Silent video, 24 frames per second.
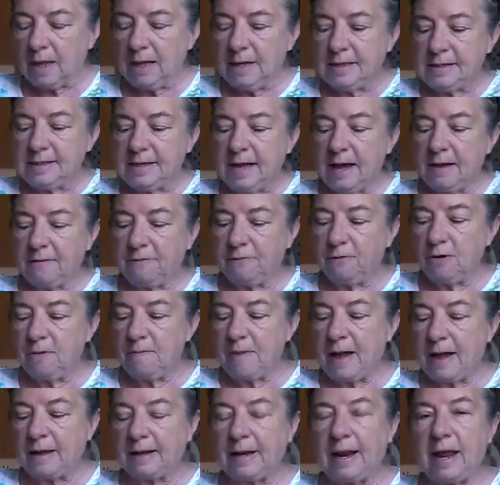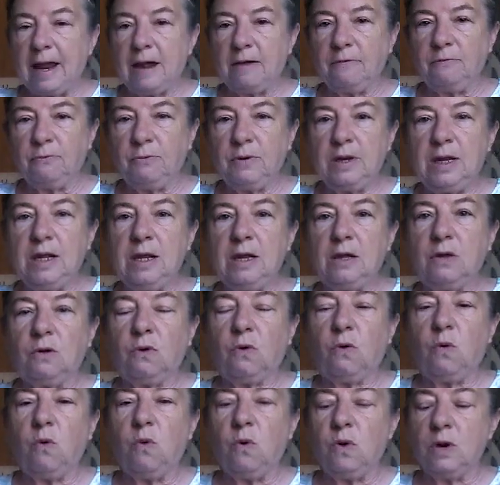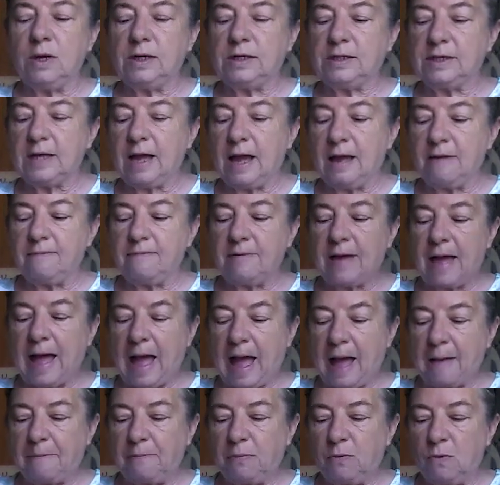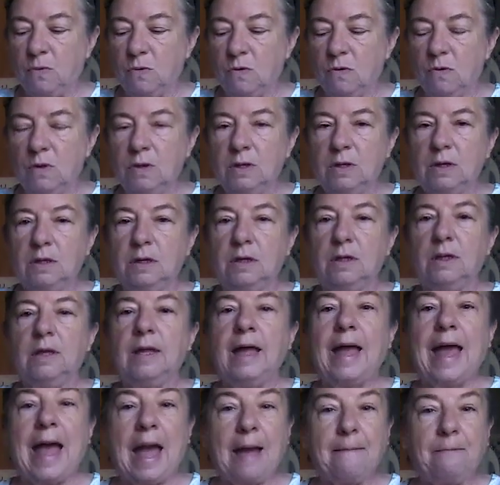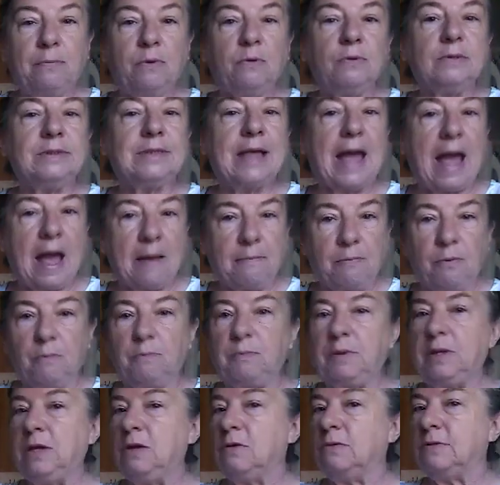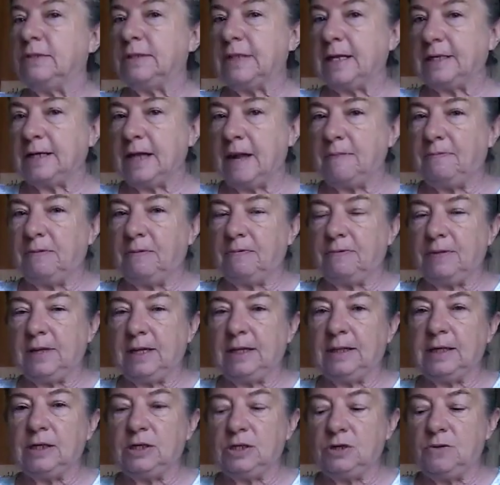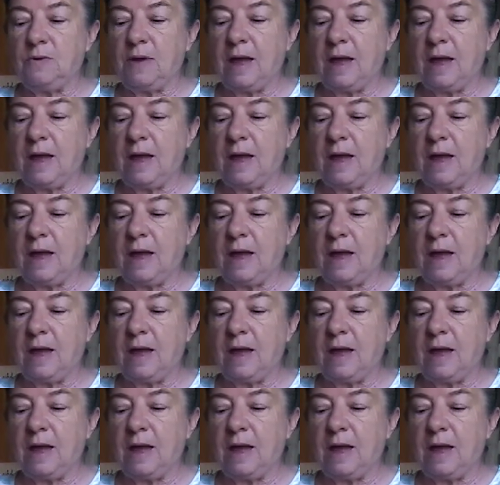is that for about every quart of apples, apple peels, that type of thing that you